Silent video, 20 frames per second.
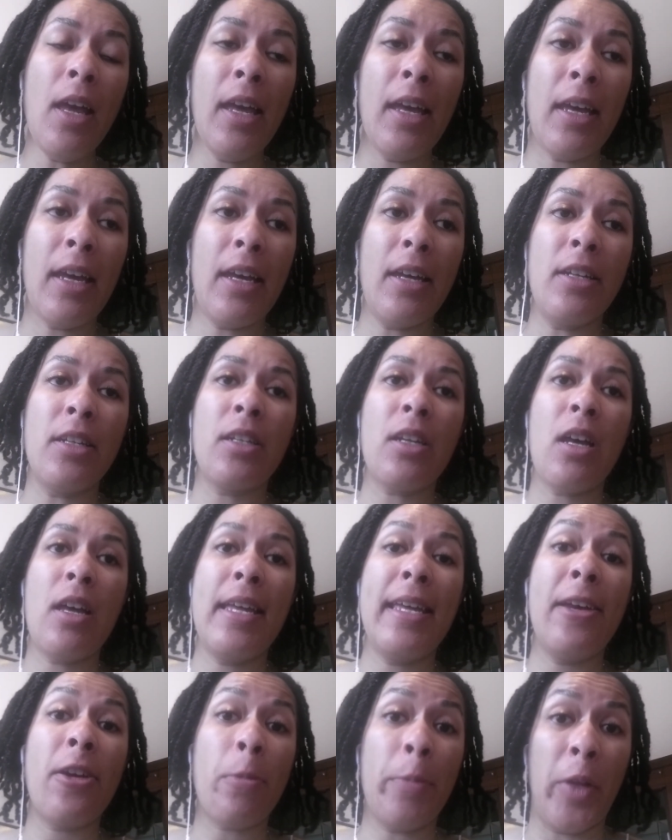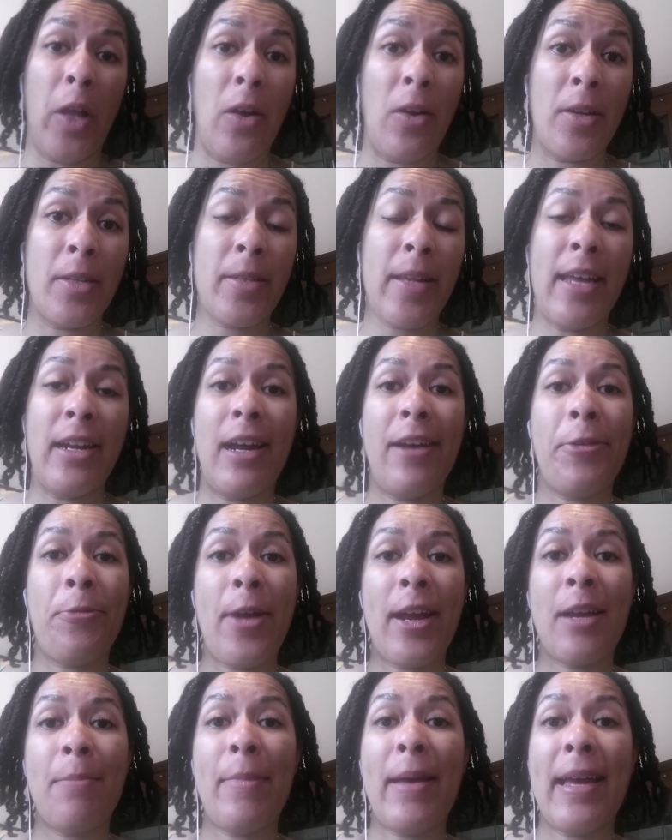And earplugs, and
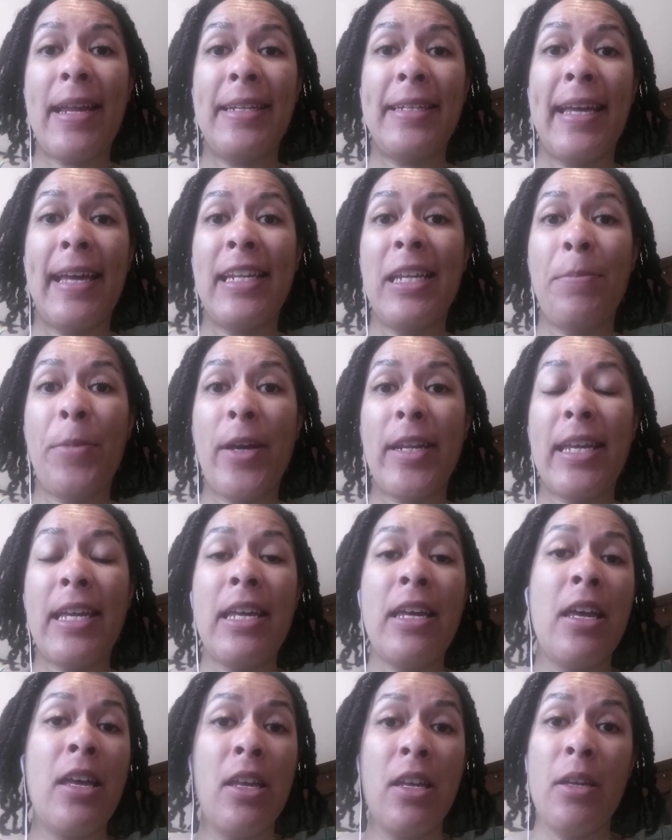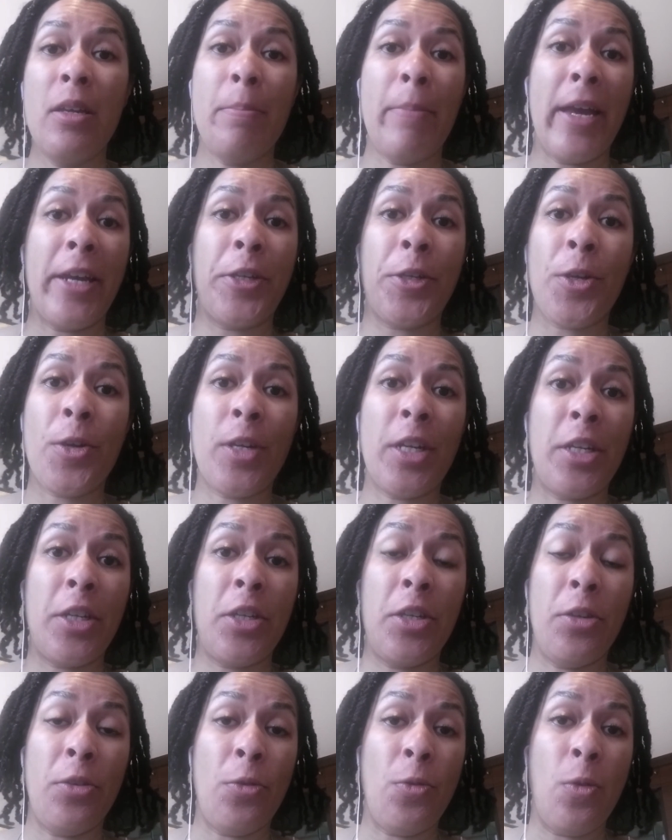I'd recommend anybody make sure
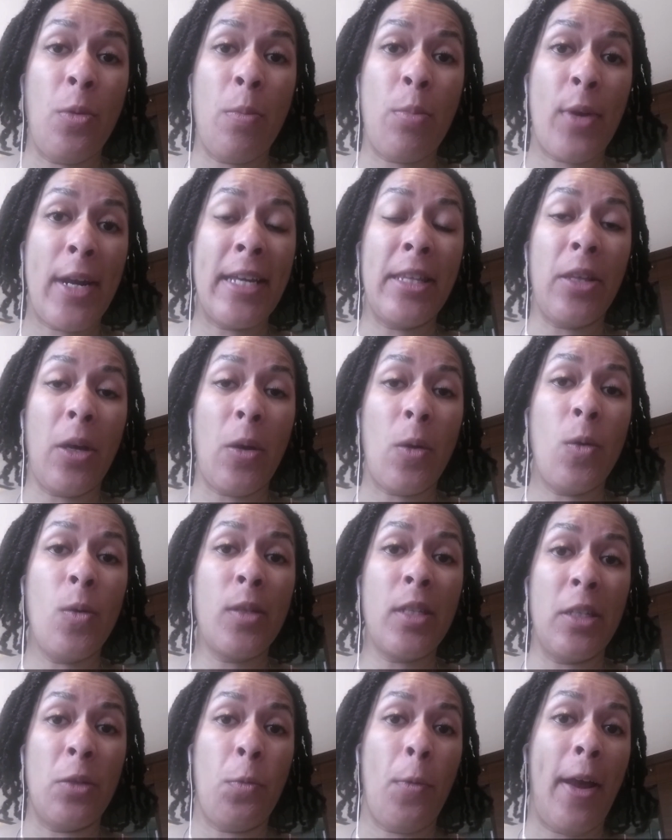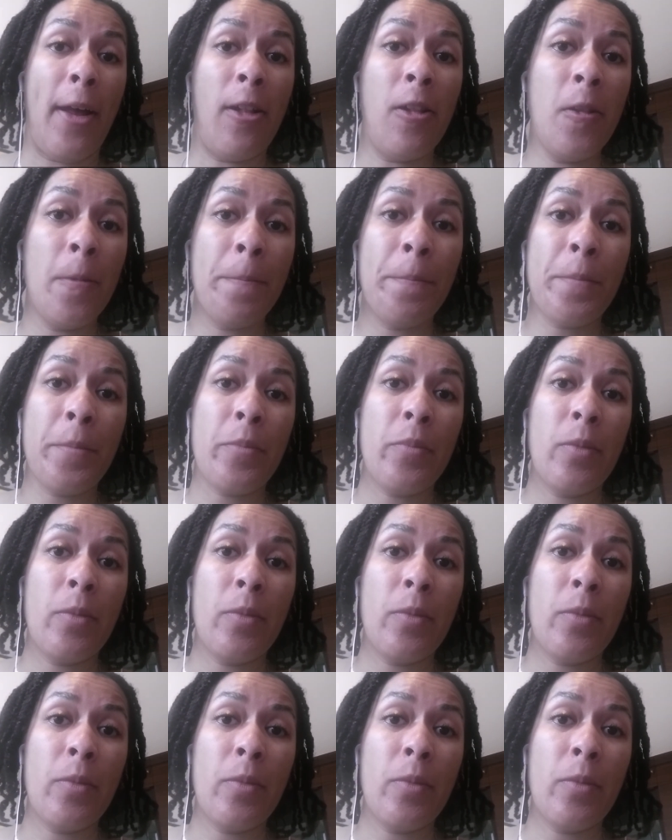to bring those as well.